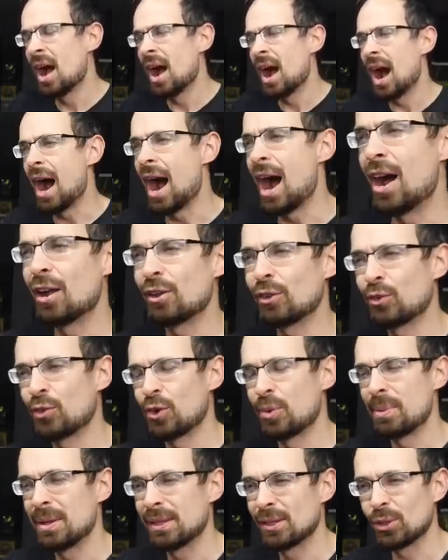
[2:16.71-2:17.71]
hard
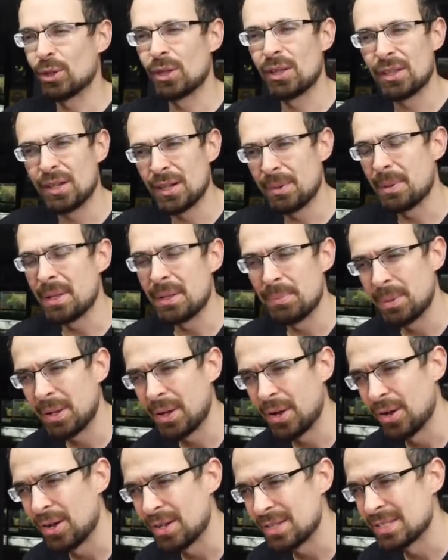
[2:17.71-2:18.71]
for me to determine,
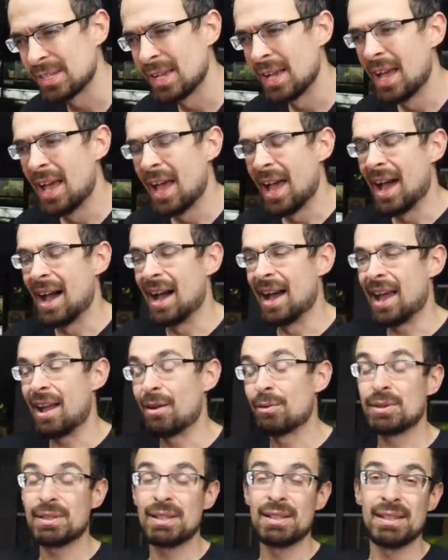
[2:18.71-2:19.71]
because
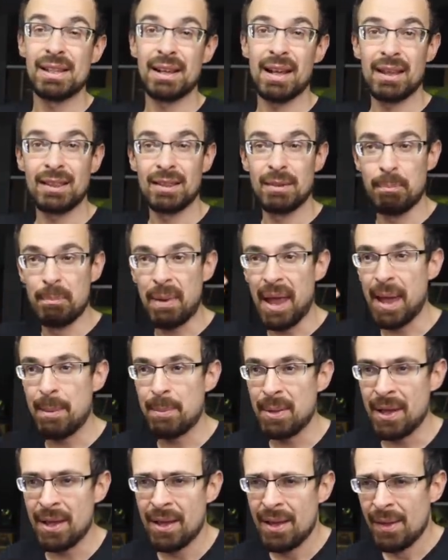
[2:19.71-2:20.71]
ever since I got the
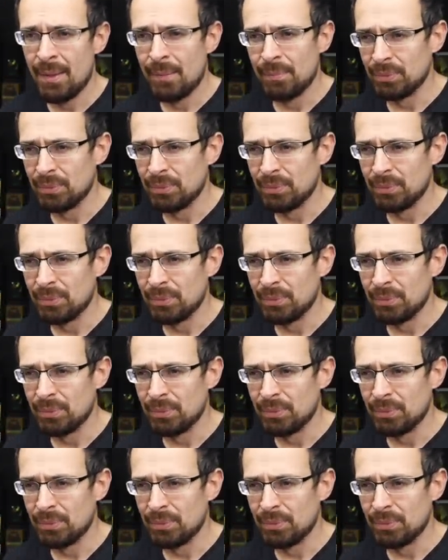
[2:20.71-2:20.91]
baby,